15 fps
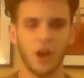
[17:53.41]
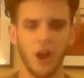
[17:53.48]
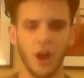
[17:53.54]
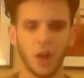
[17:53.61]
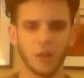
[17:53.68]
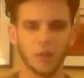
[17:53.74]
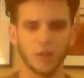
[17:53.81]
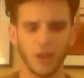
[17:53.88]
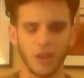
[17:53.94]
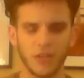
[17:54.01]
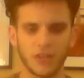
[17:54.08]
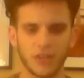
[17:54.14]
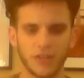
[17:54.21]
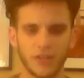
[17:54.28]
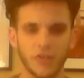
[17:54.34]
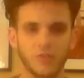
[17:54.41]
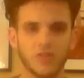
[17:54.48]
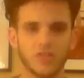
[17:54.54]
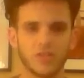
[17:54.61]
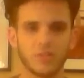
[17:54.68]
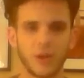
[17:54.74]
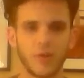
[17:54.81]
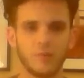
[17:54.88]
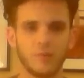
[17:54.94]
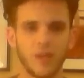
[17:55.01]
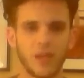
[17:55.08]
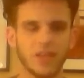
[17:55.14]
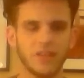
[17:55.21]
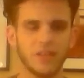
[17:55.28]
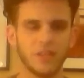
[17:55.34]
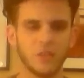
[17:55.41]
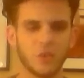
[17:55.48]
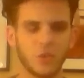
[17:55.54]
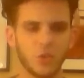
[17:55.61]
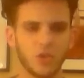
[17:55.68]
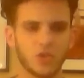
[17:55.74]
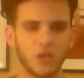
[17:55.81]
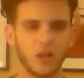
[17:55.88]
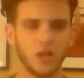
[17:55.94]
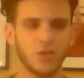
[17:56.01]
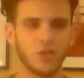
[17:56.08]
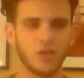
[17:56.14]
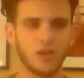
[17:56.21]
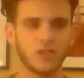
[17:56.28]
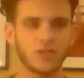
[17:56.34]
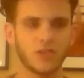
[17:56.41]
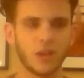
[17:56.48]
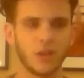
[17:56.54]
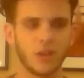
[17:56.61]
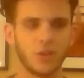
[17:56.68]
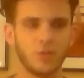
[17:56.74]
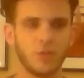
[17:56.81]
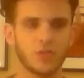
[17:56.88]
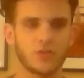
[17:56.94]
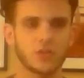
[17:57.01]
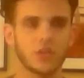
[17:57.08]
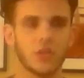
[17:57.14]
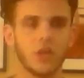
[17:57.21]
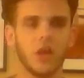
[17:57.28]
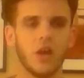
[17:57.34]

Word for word: All of con's arguments about bad discourse, all of con's arguments